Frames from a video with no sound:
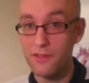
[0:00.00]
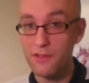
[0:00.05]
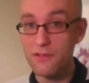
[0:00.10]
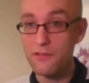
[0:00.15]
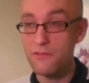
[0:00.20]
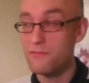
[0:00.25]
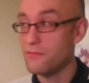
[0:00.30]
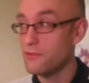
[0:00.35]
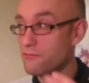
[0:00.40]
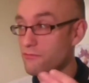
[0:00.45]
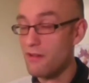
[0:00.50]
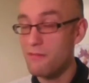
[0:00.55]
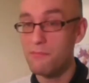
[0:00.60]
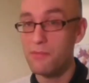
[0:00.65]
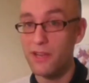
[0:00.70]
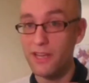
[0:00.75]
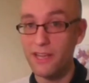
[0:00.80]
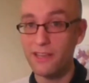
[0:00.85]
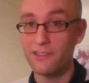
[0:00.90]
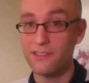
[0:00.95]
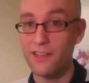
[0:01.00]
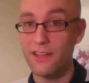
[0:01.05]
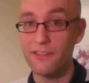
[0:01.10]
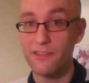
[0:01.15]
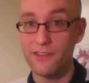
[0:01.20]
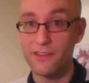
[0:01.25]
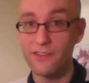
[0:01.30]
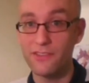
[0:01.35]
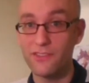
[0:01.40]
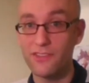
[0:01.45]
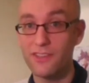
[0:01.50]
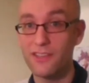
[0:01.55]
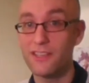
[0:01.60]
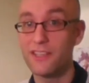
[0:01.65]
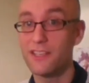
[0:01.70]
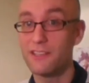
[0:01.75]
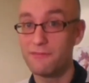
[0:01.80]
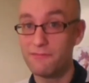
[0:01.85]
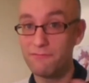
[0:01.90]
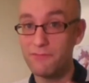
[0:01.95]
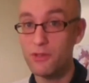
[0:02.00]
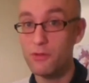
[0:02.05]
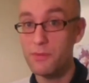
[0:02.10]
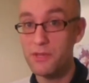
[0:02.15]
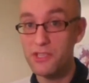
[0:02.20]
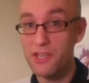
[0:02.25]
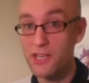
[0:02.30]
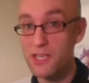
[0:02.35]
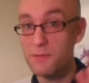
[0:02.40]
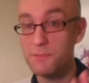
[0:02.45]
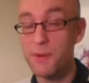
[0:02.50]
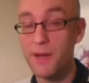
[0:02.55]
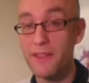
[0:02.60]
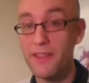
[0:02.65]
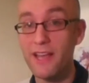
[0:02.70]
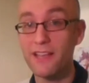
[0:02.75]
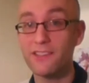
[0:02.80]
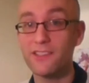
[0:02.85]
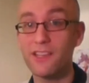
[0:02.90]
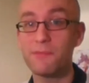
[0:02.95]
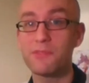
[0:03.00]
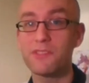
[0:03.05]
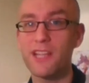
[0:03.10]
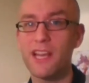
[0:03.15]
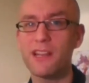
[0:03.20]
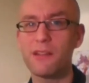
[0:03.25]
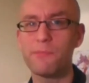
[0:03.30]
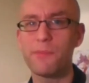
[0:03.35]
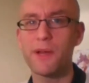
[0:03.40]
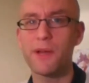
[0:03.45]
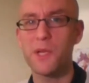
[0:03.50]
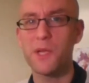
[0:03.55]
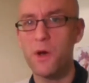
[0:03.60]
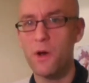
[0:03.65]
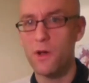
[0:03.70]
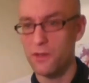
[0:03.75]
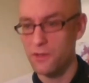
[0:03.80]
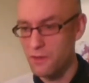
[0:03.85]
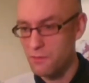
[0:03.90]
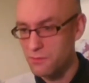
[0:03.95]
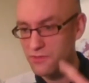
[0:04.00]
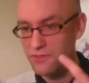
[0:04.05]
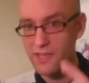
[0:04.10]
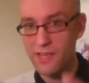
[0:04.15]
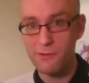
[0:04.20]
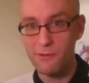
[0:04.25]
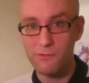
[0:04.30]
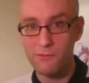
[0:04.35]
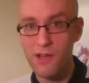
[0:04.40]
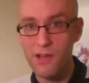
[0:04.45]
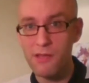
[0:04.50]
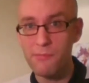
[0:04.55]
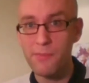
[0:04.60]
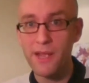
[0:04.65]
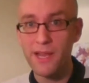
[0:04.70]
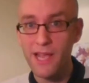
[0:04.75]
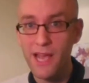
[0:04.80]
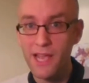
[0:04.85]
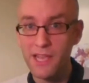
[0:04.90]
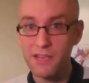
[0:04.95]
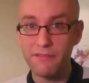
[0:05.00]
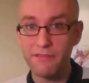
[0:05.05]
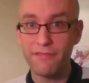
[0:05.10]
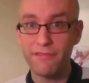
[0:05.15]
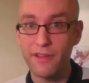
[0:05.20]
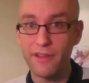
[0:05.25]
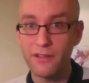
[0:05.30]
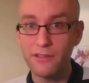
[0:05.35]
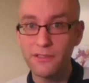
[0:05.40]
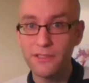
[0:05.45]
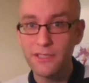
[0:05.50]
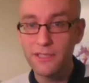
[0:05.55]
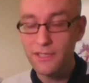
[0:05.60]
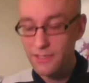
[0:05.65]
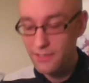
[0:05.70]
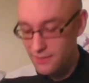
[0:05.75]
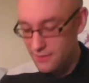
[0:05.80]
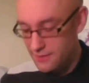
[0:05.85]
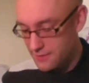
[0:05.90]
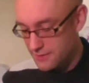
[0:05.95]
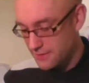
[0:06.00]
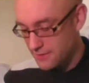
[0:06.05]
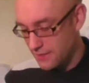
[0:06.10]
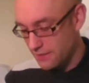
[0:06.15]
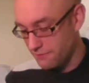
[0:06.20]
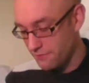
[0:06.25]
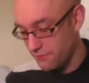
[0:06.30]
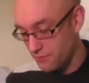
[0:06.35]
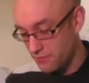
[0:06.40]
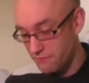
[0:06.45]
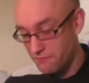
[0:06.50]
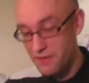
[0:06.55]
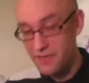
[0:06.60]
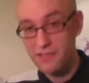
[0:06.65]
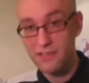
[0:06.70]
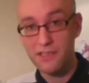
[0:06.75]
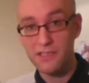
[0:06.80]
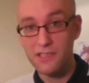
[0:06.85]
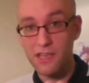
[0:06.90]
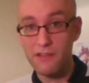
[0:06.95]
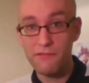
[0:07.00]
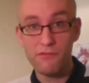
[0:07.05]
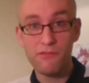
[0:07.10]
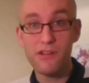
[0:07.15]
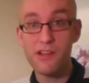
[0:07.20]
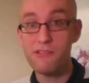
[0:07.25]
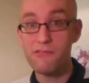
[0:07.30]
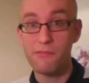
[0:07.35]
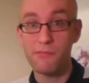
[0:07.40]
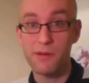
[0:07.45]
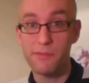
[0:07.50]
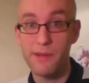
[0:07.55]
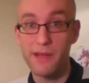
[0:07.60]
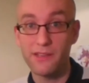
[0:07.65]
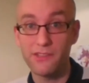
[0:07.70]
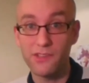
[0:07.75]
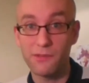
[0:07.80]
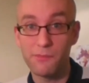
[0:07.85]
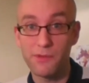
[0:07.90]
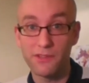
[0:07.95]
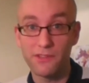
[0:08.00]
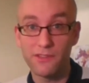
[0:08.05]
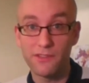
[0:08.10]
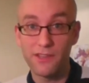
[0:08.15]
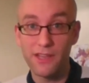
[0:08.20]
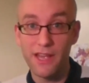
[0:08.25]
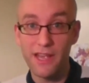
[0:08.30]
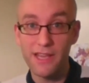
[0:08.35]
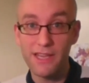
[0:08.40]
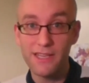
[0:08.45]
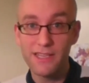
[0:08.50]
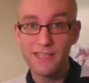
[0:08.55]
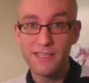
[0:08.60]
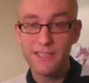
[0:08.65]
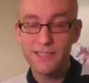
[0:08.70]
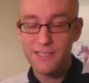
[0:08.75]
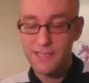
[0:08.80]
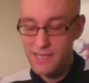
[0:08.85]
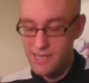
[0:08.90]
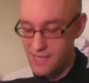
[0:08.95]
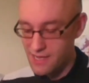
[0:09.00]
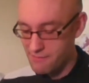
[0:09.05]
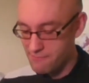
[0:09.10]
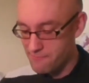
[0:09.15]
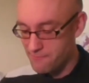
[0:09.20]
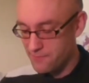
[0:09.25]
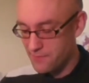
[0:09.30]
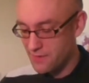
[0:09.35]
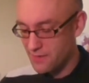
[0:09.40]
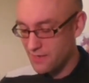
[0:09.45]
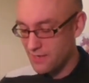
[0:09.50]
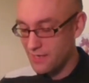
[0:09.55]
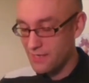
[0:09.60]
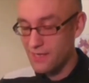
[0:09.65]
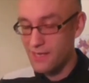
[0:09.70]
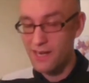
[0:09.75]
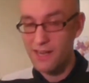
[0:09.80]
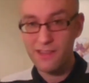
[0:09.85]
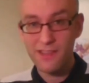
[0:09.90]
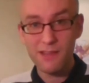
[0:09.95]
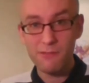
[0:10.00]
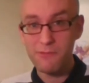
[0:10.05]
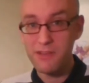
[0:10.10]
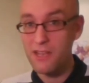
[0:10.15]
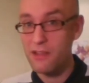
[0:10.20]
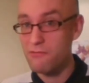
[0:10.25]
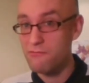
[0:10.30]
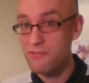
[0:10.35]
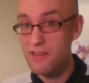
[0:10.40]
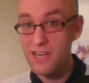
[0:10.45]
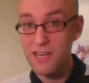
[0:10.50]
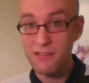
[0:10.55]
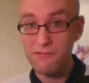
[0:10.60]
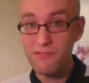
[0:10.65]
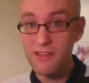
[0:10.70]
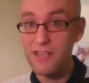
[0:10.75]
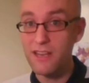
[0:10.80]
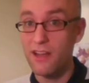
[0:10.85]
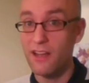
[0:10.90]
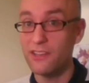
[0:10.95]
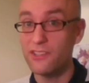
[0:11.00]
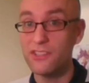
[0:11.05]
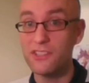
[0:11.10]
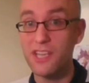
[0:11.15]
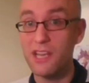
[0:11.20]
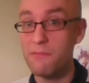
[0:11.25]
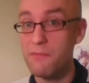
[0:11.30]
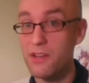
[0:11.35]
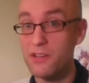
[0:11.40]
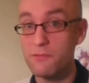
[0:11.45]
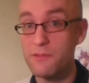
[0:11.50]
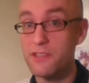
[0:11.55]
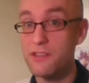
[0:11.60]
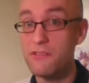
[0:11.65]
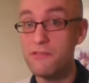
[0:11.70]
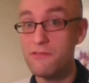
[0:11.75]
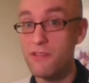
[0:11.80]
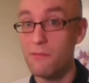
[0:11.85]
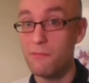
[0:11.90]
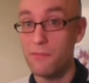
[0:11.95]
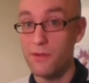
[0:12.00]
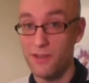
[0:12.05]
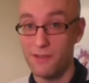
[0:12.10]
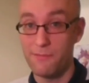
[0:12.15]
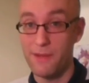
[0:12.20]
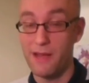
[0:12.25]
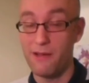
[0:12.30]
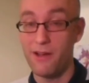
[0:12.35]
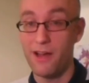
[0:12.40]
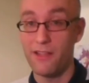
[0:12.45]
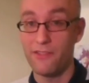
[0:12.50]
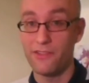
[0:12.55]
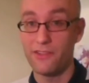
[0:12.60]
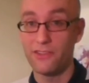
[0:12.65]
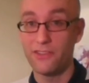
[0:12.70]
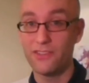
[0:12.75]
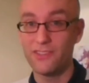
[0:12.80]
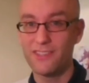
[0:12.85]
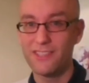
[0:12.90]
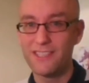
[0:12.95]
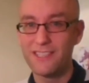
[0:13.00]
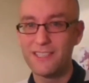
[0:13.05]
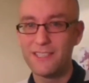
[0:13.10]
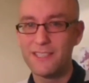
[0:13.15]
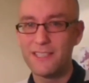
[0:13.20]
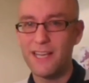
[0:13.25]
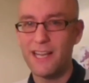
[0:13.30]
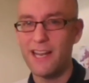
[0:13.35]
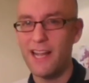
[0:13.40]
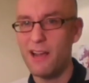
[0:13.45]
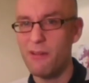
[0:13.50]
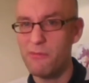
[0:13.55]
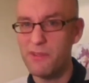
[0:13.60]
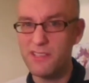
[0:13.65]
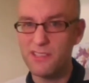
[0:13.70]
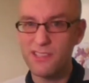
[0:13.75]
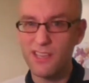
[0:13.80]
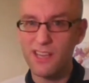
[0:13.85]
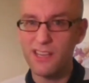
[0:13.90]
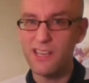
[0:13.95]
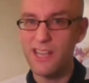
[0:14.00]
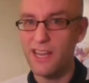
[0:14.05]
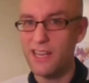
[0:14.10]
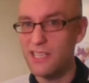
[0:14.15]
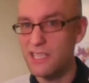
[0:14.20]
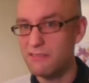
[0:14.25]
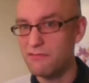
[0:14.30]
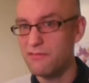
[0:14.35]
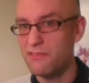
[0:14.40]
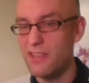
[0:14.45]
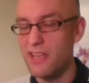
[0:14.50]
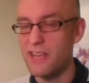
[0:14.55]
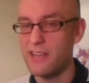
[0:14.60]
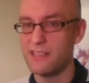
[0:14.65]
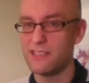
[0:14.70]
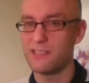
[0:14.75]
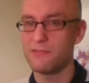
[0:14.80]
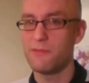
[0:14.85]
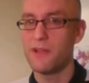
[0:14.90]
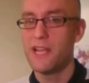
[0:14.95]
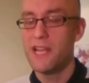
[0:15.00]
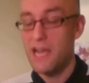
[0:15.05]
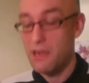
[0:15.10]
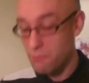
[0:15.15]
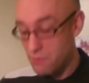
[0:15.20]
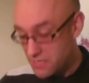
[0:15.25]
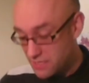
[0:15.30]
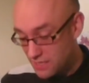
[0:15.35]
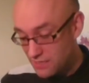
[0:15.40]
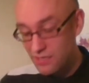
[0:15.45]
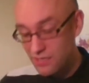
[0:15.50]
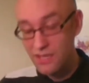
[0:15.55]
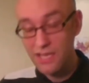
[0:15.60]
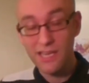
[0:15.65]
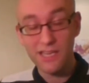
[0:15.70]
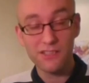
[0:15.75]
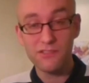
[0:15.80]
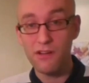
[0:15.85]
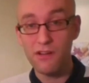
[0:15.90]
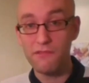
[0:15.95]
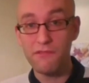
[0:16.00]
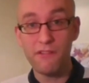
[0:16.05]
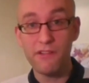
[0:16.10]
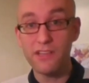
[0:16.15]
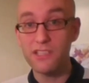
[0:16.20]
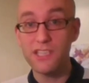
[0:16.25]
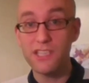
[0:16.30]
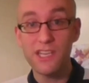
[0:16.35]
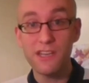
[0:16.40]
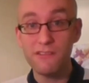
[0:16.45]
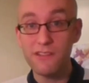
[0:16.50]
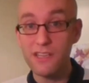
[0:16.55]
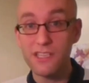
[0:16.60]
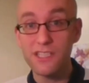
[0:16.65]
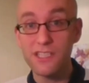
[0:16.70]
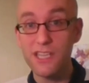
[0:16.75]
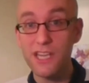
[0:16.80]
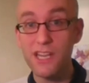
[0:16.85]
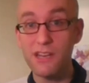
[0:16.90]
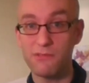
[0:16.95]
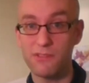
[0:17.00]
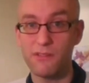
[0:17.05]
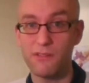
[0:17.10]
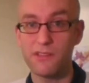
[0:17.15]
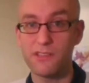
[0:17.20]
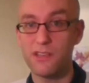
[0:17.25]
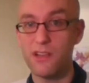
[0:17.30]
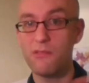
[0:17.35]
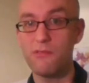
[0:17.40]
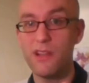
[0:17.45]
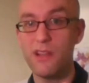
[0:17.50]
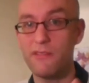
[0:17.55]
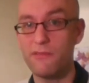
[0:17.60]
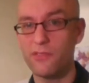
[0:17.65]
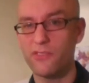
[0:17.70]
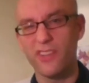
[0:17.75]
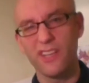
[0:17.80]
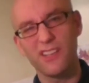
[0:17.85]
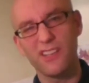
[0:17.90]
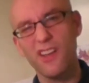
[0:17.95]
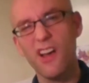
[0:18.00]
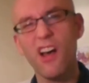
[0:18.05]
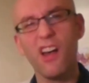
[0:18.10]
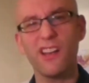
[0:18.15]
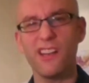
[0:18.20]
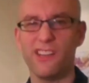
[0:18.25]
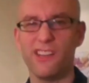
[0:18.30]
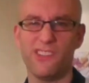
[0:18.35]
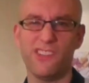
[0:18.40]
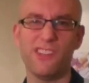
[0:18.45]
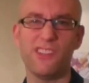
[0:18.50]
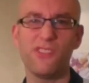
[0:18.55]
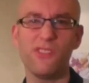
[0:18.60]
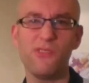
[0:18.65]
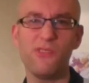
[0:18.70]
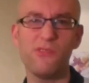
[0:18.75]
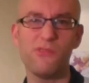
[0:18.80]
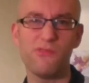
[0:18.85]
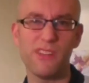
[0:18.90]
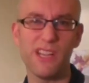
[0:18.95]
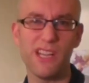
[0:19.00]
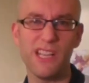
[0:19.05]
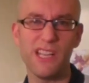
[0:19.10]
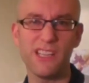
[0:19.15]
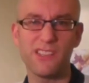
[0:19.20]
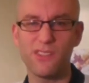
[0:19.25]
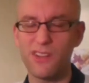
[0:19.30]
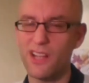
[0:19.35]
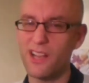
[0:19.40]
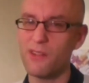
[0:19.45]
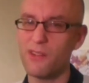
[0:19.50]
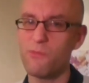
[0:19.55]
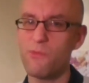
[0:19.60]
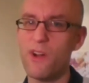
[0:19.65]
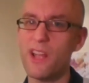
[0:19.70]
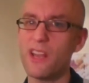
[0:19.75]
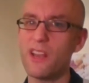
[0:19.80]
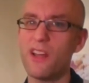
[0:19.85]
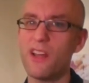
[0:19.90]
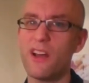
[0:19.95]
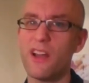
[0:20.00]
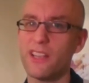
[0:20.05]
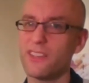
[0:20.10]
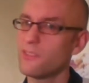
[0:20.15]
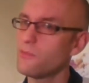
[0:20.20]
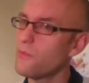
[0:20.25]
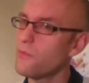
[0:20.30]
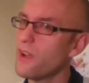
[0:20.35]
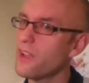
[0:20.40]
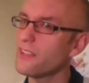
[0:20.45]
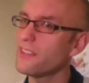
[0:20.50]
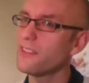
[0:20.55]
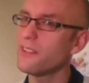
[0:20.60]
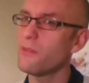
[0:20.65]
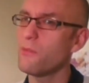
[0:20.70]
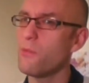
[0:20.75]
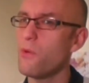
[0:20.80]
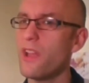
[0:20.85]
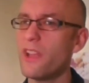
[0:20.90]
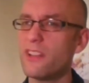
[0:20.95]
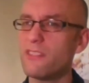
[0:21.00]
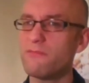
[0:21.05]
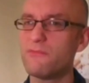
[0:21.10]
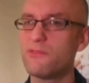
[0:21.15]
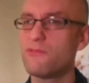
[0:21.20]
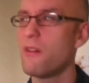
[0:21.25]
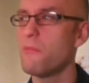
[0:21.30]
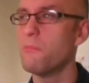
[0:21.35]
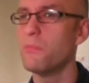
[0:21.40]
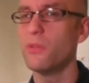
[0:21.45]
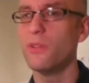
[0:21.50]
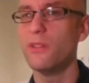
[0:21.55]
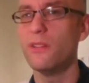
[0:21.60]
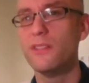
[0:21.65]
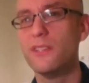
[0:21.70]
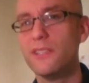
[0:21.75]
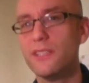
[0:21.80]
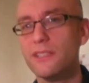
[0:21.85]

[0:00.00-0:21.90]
you grumble against others, you'll be judged by that same standard by God. God will say, well, right back at you, Phil. I feel convicted because I've already grumbled about someone today. And I think we don't really realise just how much we do grumble about others and how we say negative things. And we tend to think it's not a very serious sin. It's a low-level sin. It's hardly a sin at all, really. It's like a white lie. It's a white grumble.